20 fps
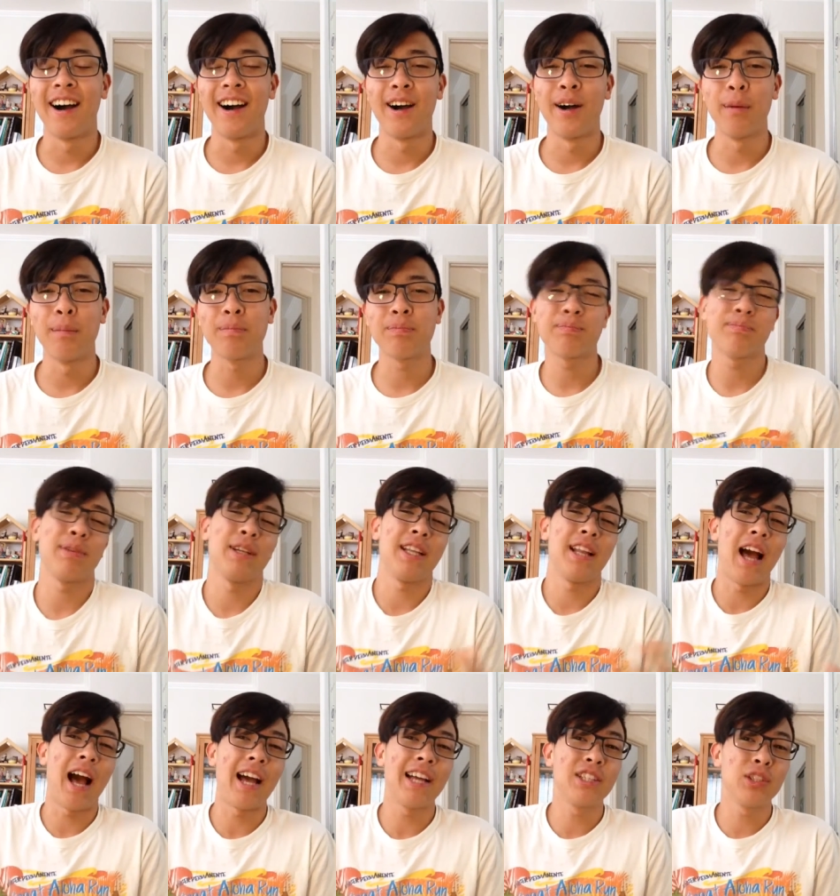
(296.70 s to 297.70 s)
um,
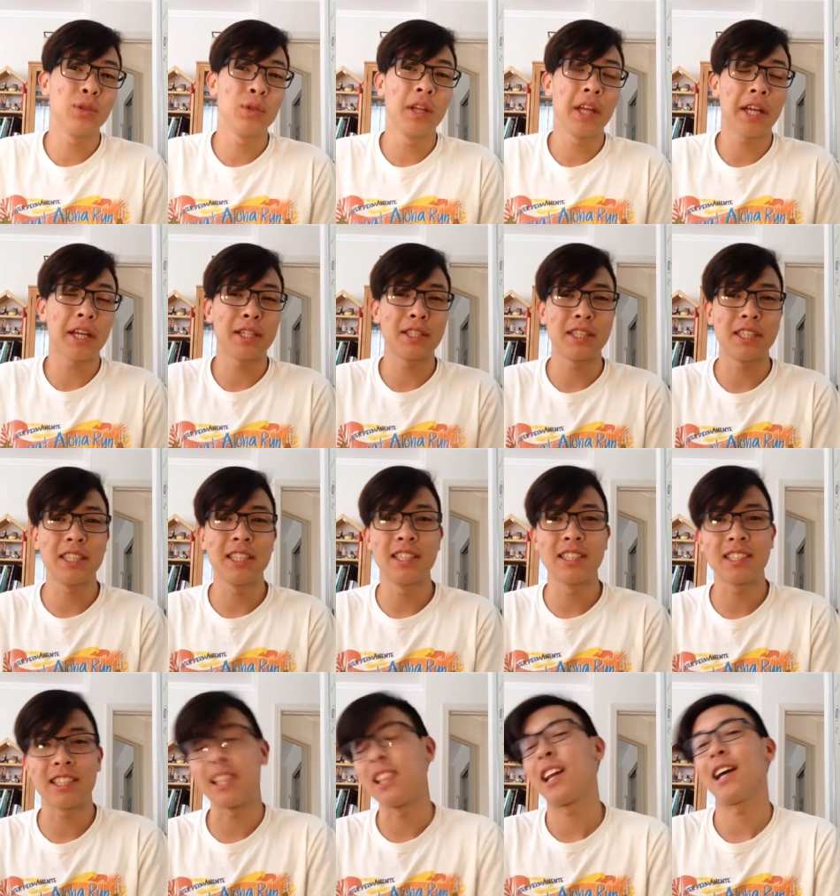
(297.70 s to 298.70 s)
but I do like
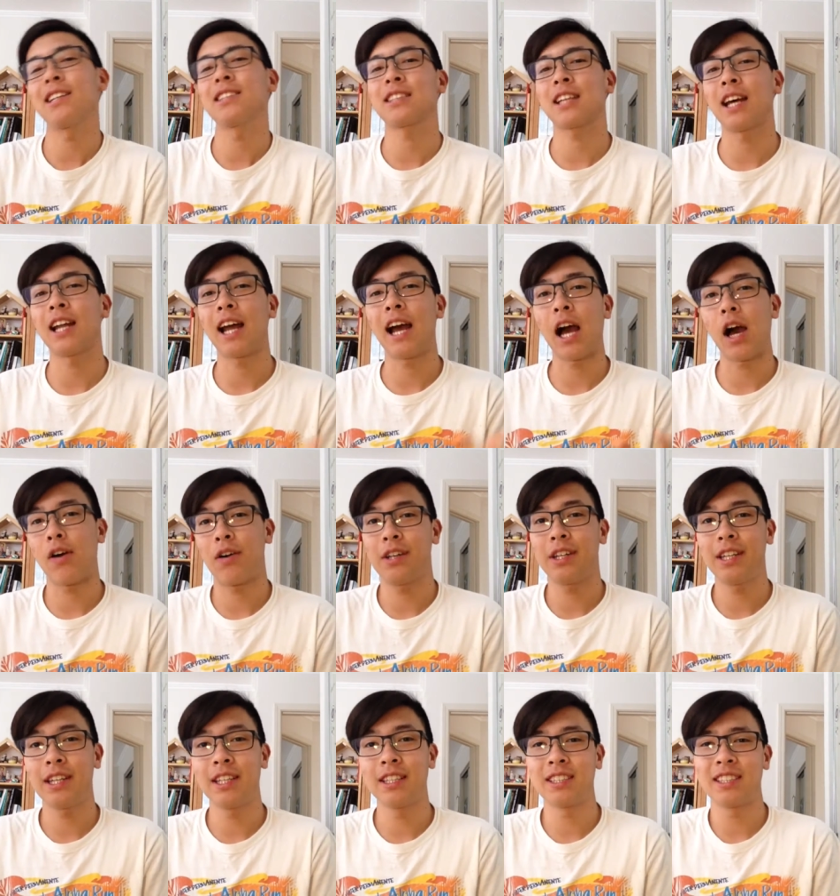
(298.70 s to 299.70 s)
Adidas and that's kind of how it
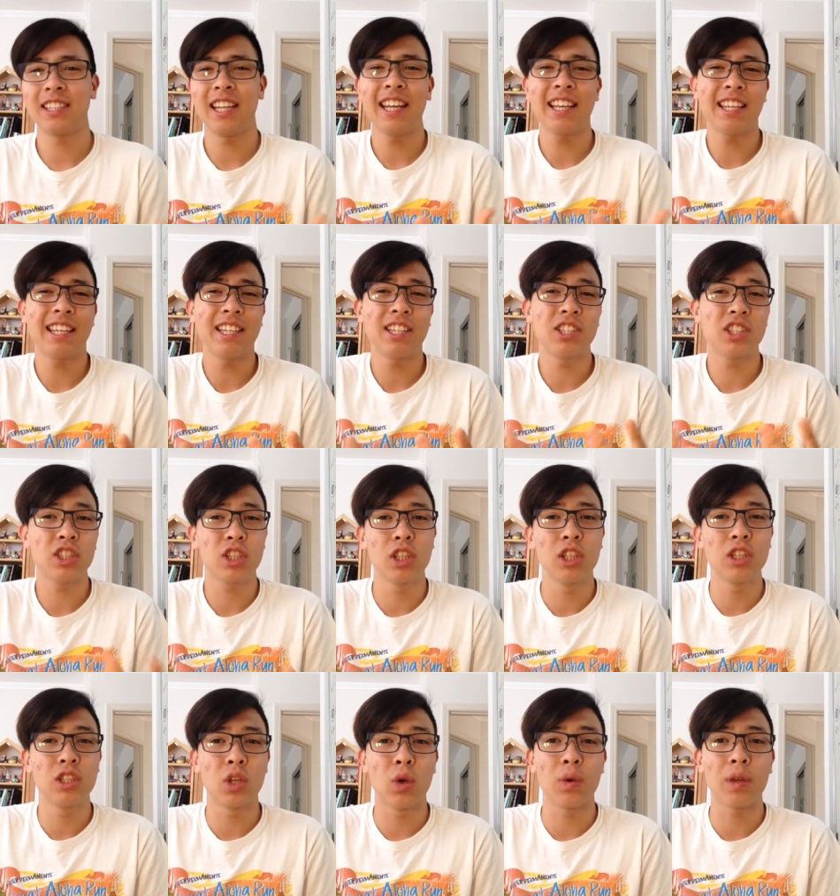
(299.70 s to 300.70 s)
is. Nike is
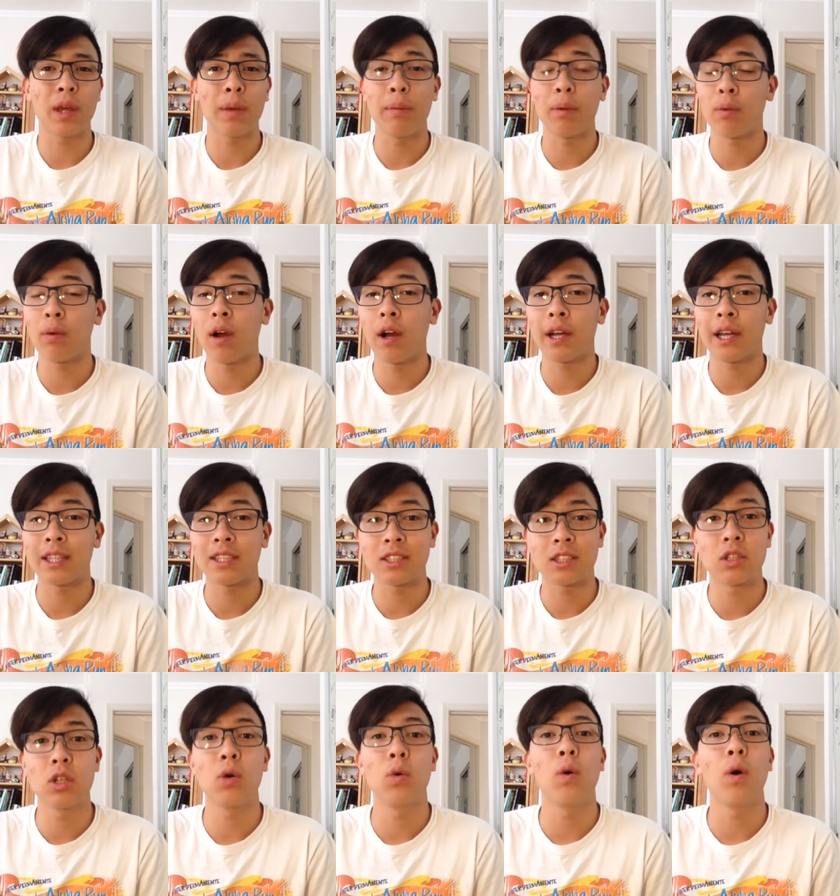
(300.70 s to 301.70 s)
good, don't get me wrong. I
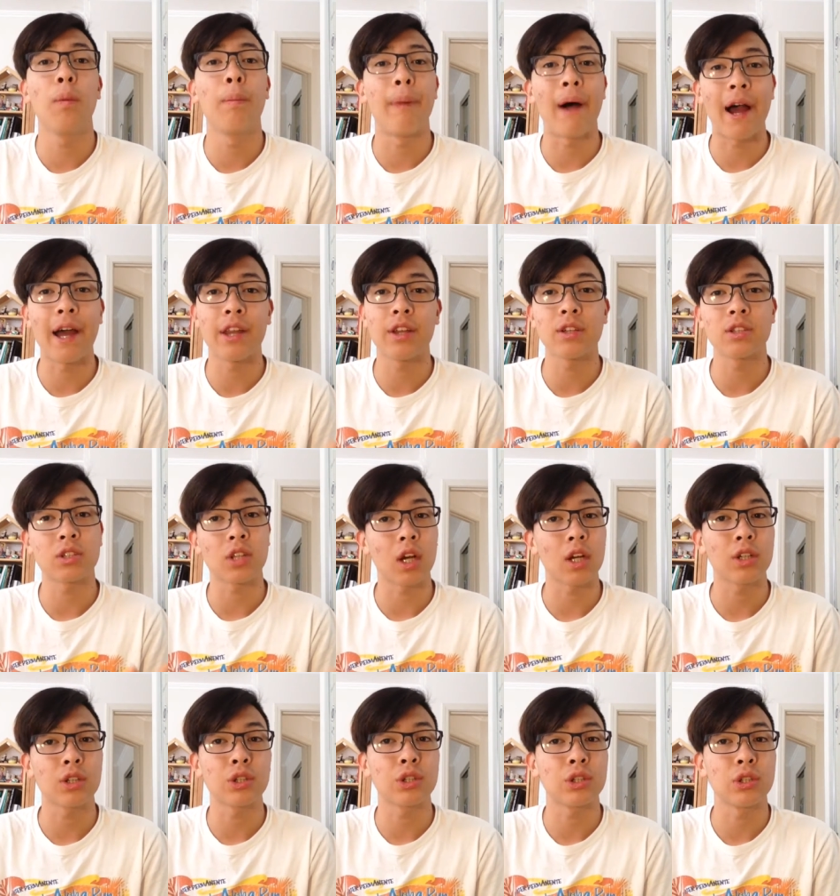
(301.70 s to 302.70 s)
still will buy their
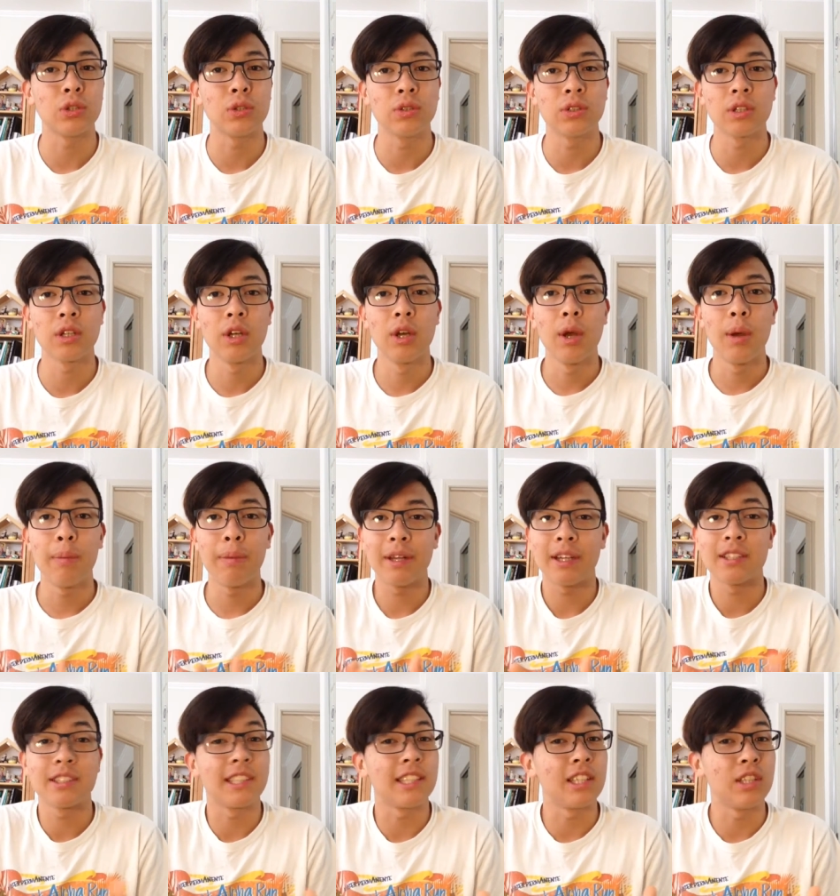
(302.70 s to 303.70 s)
soccer shoes
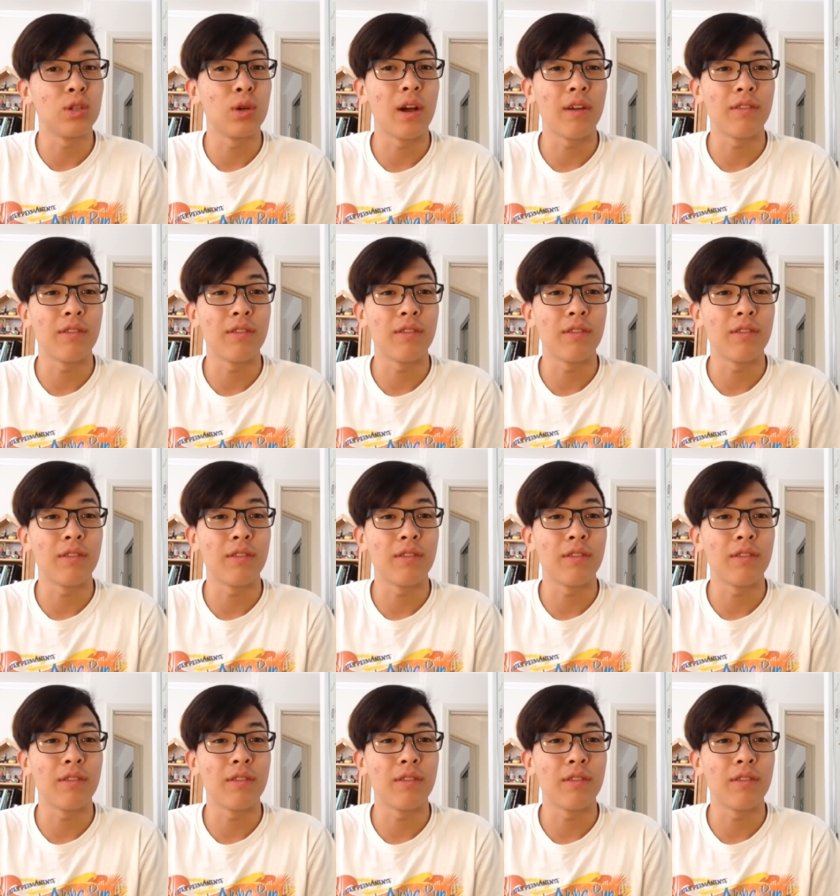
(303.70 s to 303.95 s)
because they do